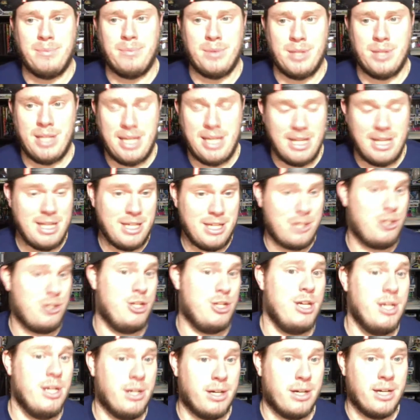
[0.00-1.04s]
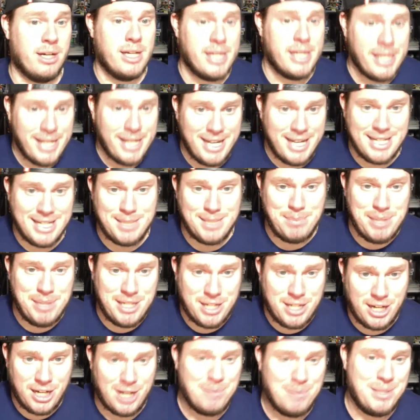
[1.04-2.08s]
in this year has
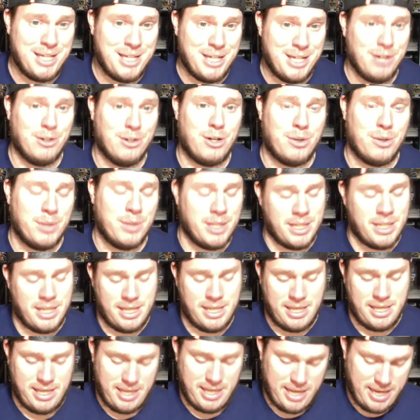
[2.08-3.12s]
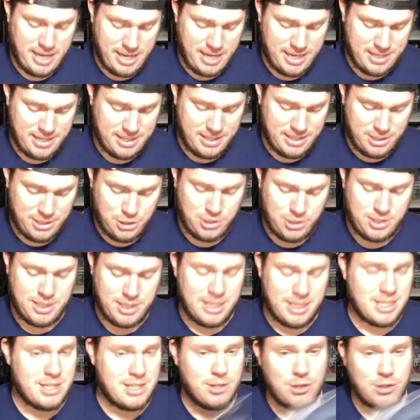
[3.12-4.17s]
become a hero. And
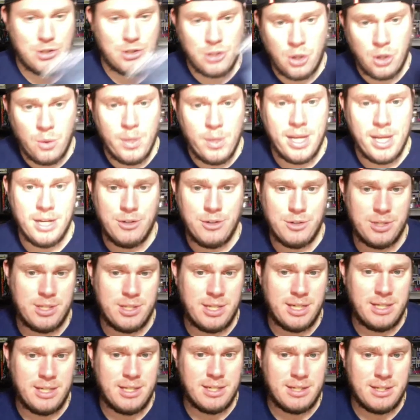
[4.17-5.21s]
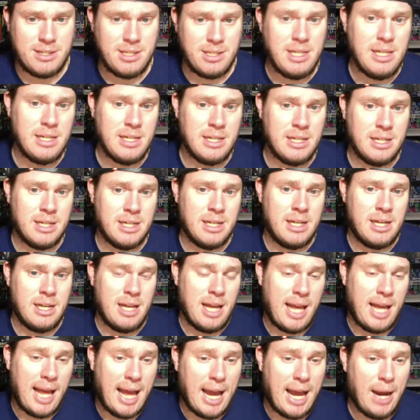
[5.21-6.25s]
it's so interesting to see
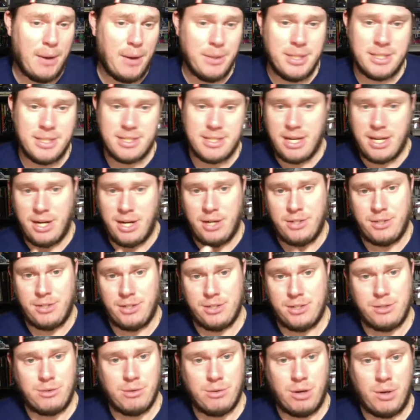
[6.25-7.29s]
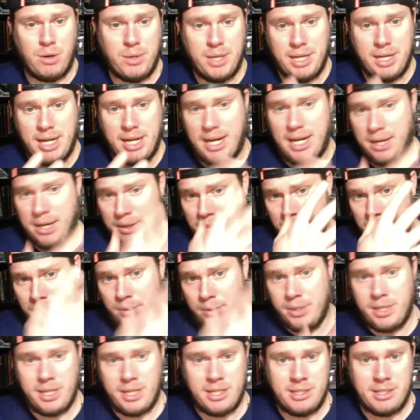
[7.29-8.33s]
how this character has grown and how they're
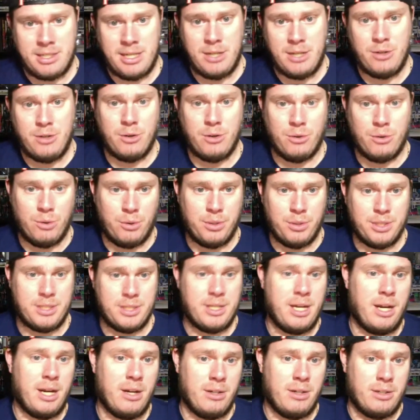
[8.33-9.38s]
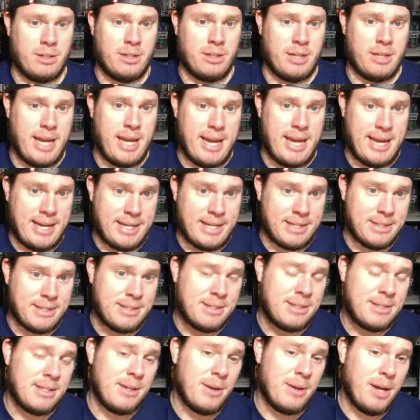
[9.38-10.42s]
going to continue to grow this character
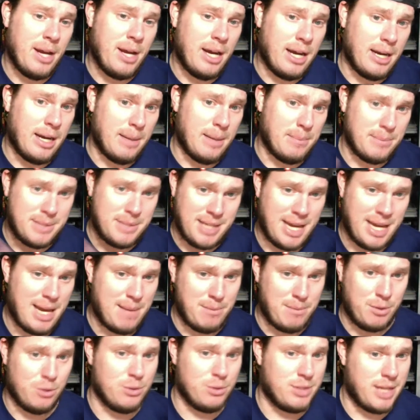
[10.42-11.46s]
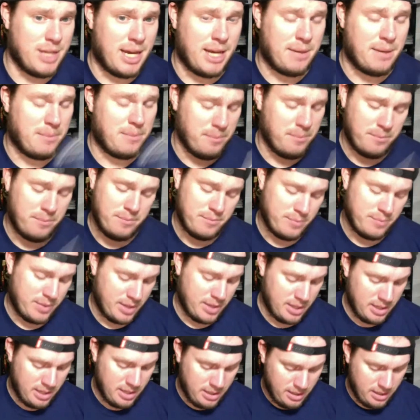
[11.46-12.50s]
as time goes
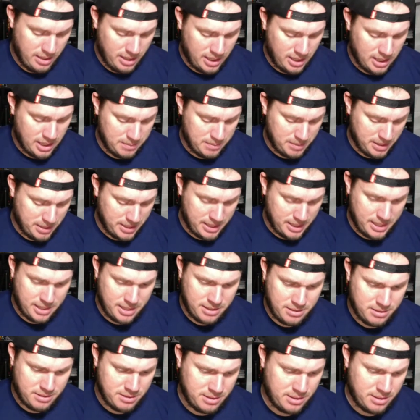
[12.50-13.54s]
on. Again,